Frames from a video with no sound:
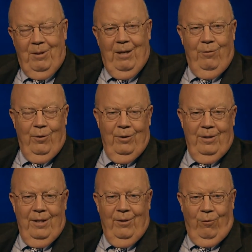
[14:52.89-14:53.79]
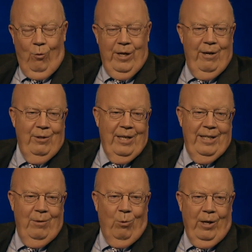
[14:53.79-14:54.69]
well for four years i
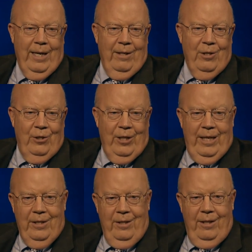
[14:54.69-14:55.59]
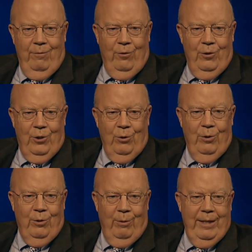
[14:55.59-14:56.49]
did workouts at chase and then for two to
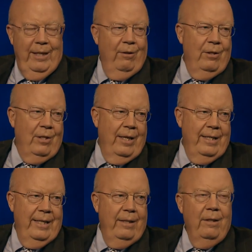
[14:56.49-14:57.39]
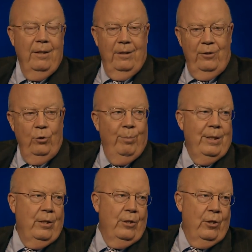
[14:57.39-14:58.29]
three years i did new
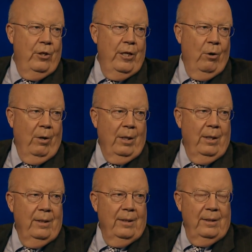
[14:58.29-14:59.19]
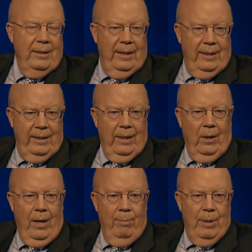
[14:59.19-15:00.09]
business in new york and i did a
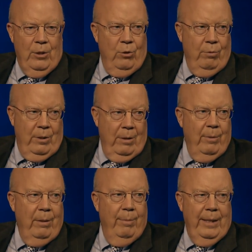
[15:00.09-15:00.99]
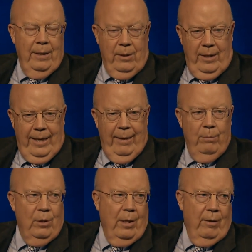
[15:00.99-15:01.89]
lot of business with some of the biggest names like